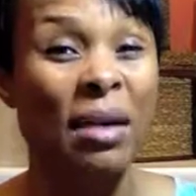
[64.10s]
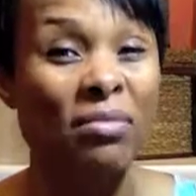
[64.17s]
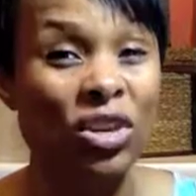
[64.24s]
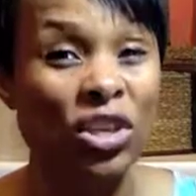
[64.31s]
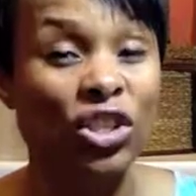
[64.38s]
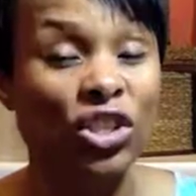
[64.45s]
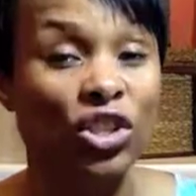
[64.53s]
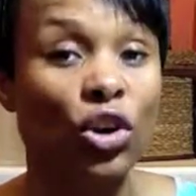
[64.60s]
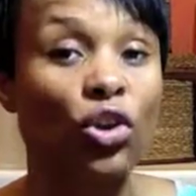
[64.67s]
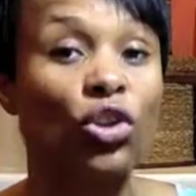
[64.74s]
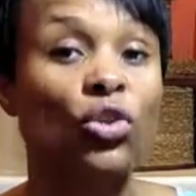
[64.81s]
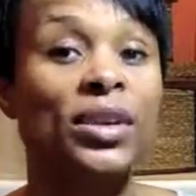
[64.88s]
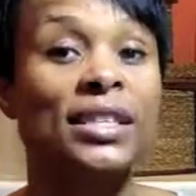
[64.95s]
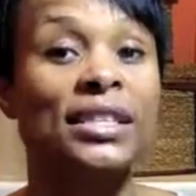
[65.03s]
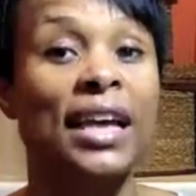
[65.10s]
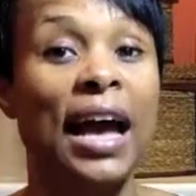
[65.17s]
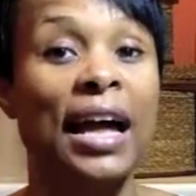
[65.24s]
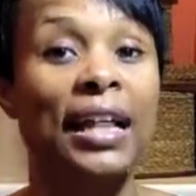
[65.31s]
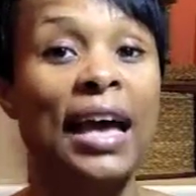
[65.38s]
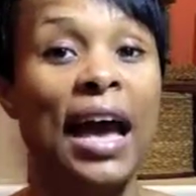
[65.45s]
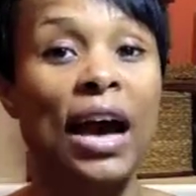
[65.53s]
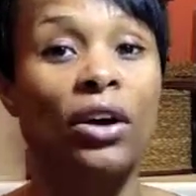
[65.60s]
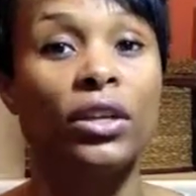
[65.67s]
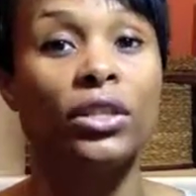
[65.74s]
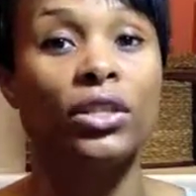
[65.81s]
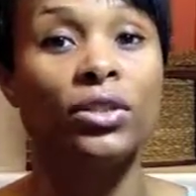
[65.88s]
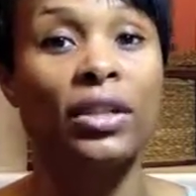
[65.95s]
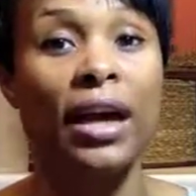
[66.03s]
I'm going to show you exactly how to
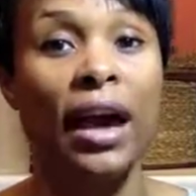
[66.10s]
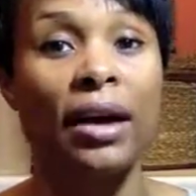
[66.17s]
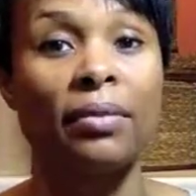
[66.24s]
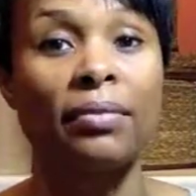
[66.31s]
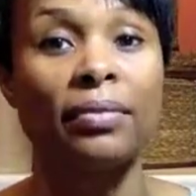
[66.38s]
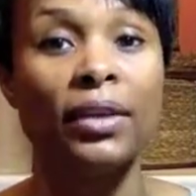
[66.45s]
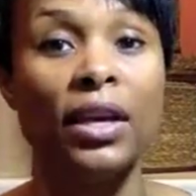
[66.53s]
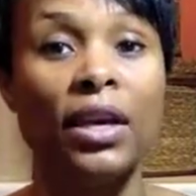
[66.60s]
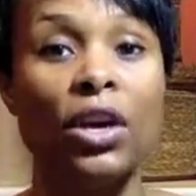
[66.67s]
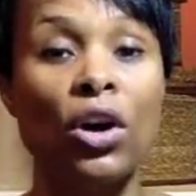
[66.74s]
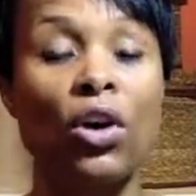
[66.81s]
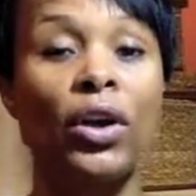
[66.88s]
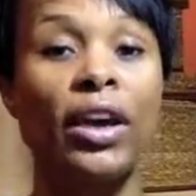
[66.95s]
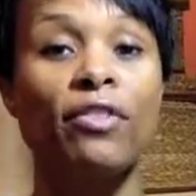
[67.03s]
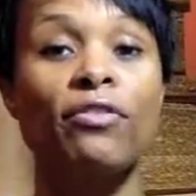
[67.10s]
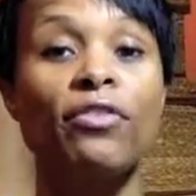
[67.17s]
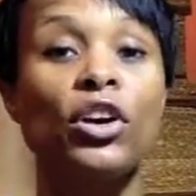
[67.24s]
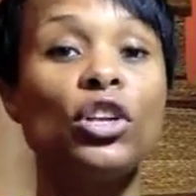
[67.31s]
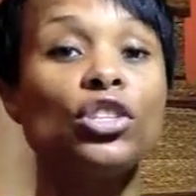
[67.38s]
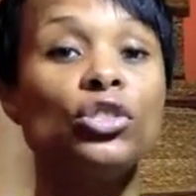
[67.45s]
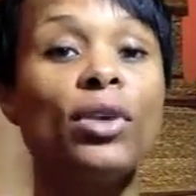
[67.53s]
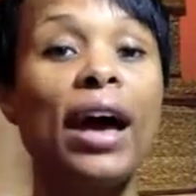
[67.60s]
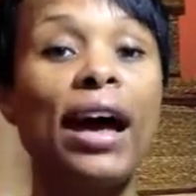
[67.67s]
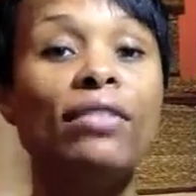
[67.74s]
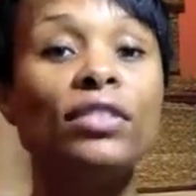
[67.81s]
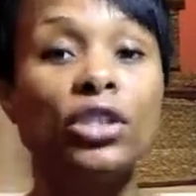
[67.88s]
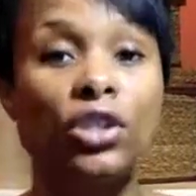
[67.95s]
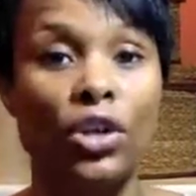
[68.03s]
do that. Okay, first you
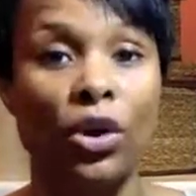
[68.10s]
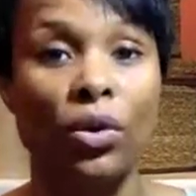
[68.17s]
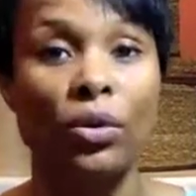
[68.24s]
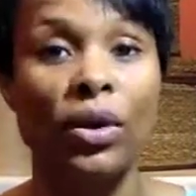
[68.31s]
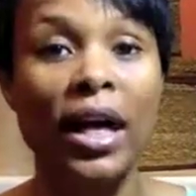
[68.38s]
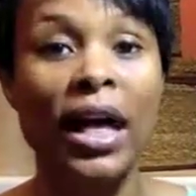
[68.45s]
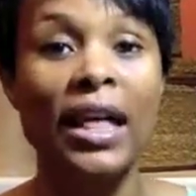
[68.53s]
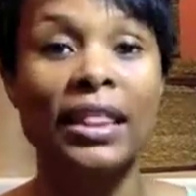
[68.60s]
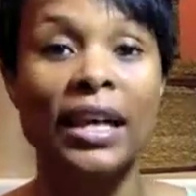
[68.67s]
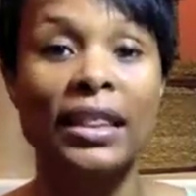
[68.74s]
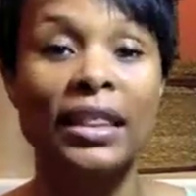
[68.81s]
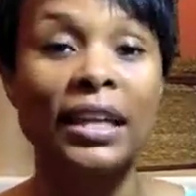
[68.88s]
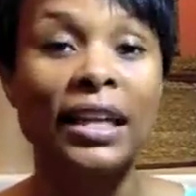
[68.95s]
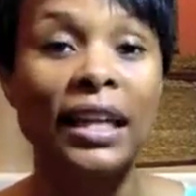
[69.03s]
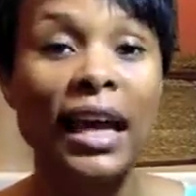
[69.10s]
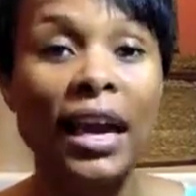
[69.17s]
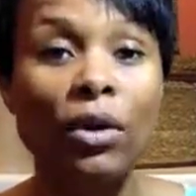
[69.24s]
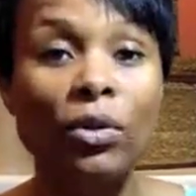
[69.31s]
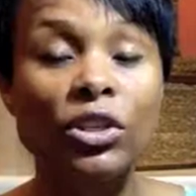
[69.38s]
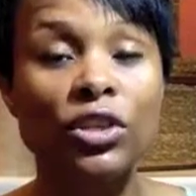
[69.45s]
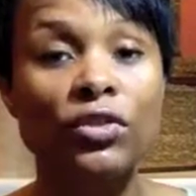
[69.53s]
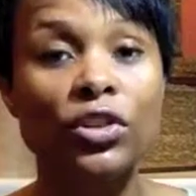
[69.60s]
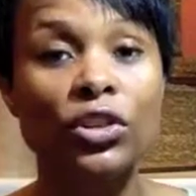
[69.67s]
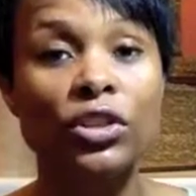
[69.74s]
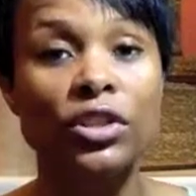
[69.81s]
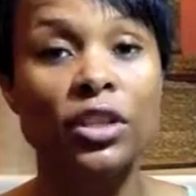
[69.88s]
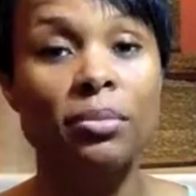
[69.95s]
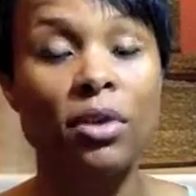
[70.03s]
have to know that the language of your
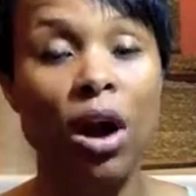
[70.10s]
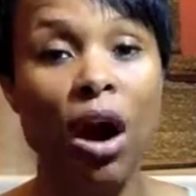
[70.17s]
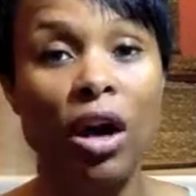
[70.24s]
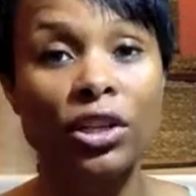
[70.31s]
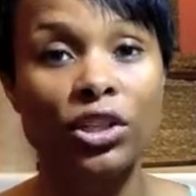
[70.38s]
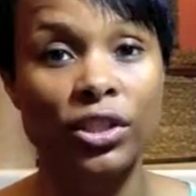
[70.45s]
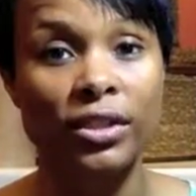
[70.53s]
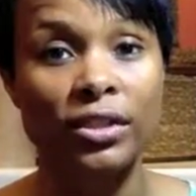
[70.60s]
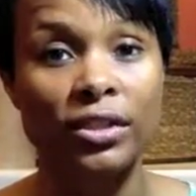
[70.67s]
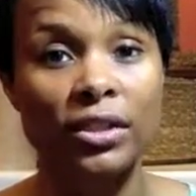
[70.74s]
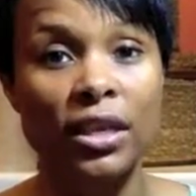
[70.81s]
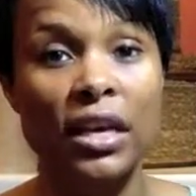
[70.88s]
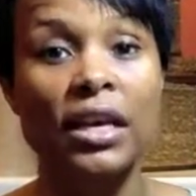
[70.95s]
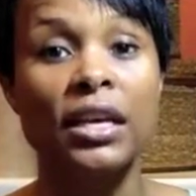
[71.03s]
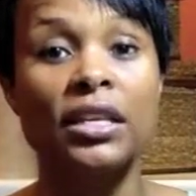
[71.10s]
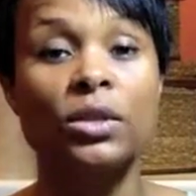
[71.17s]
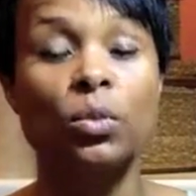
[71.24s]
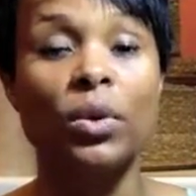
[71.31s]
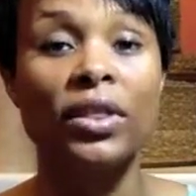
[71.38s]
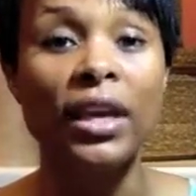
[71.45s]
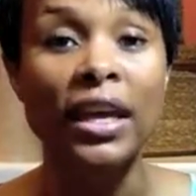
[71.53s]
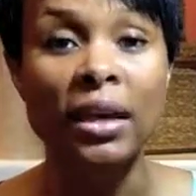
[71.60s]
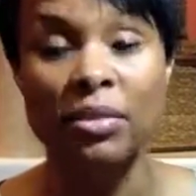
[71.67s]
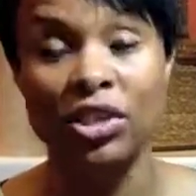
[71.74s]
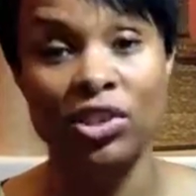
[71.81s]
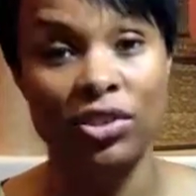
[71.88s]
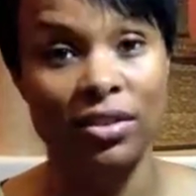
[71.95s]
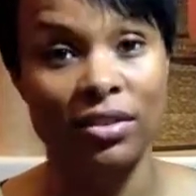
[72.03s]
subconscious is with
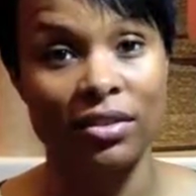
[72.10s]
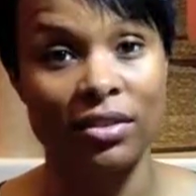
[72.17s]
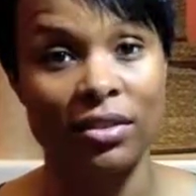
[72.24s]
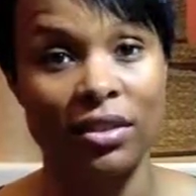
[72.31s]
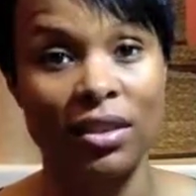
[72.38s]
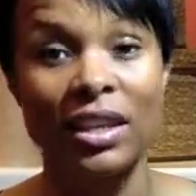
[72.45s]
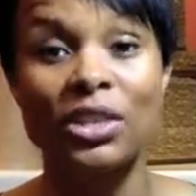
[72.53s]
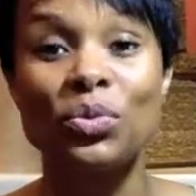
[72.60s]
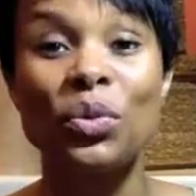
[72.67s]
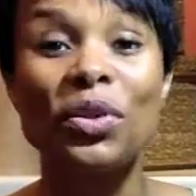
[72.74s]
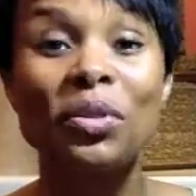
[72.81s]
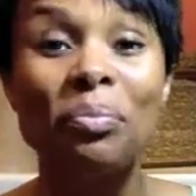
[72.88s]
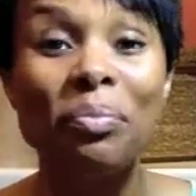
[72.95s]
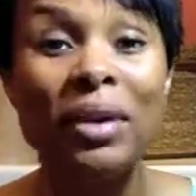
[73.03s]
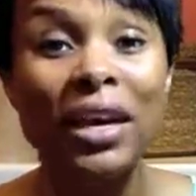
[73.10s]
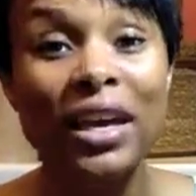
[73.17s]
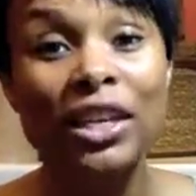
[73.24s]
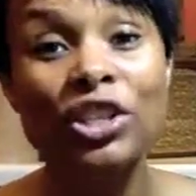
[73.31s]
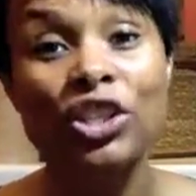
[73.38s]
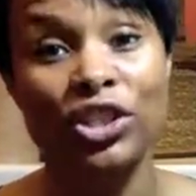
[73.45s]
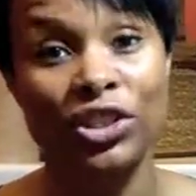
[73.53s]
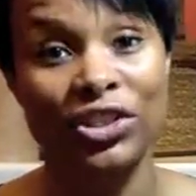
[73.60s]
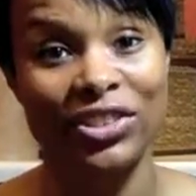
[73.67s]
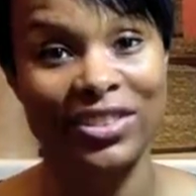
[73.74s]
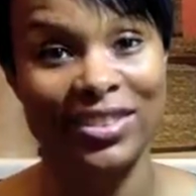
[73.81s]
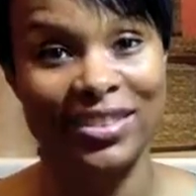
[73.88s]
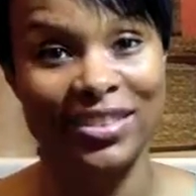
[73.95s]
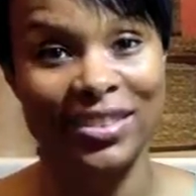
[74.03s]
images. It's with
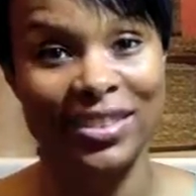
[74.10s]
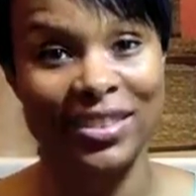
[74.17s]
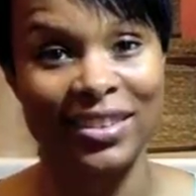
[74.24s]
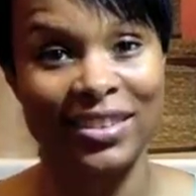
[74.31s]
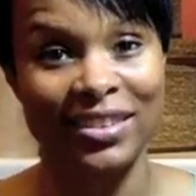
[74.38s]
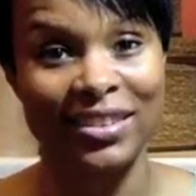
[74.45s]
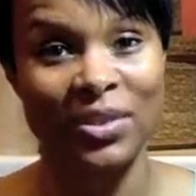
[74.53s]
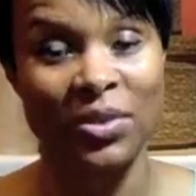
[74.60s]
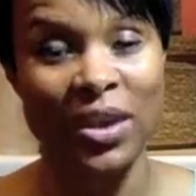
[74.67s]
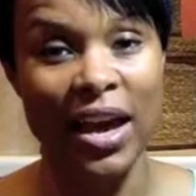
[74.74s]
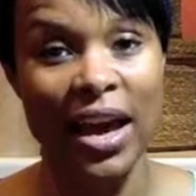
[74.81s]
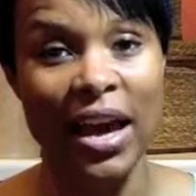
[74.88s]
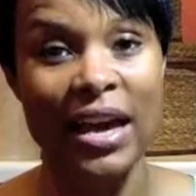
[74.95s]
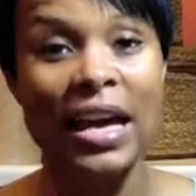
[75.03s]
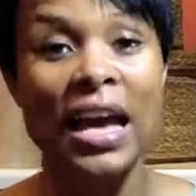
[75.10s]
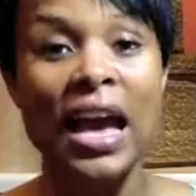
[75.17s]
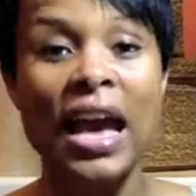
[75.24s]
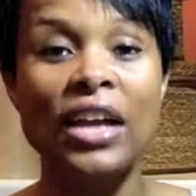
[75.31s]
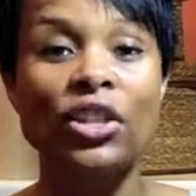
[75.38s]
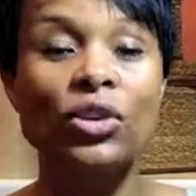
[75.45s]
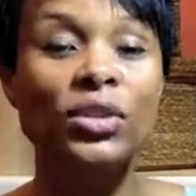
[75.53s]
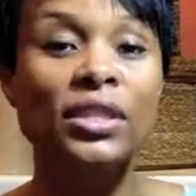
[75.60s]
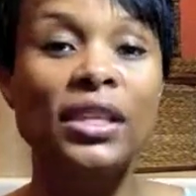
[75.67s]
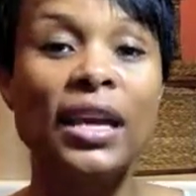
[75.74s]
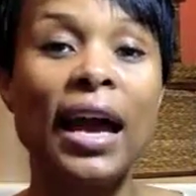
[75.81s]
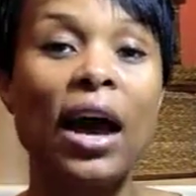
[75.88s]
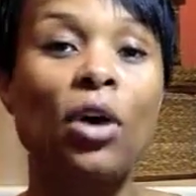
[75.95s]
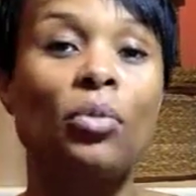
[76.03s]
pictures. Okay, and you'll
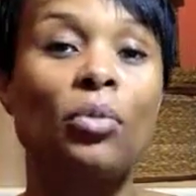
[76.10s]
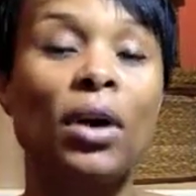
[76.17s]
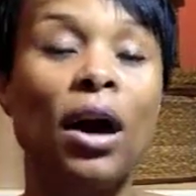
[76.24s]
see how,